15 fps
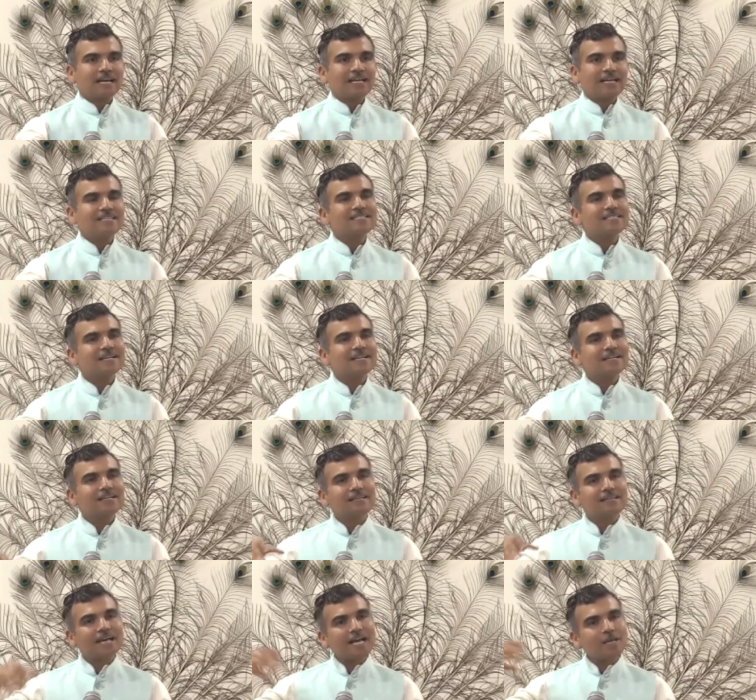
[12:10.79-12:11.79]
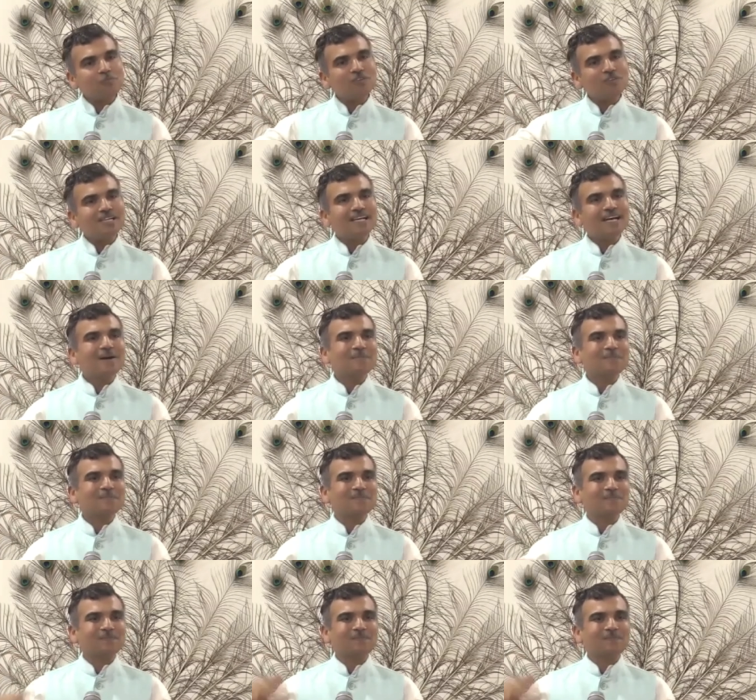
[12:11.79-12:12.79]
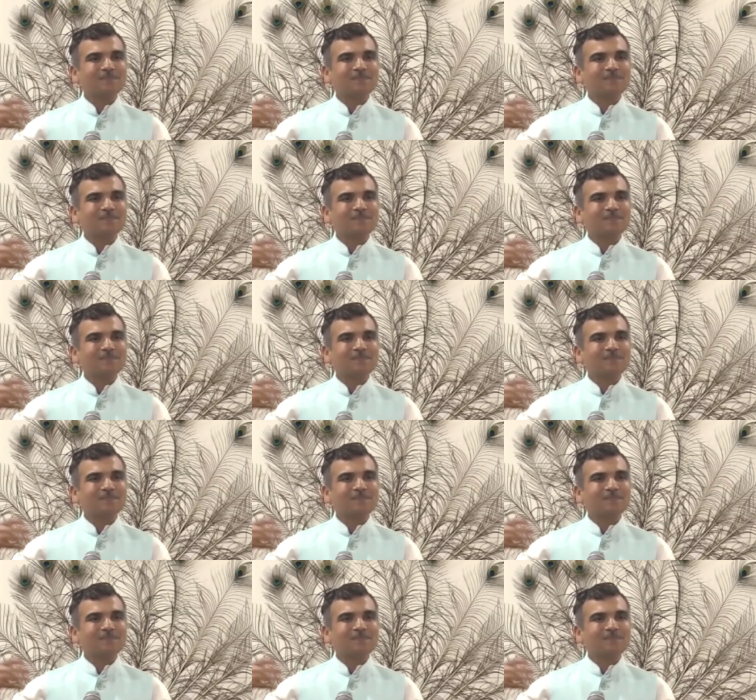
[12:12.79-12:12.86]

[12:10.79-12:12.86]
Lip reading: And he said, time will come.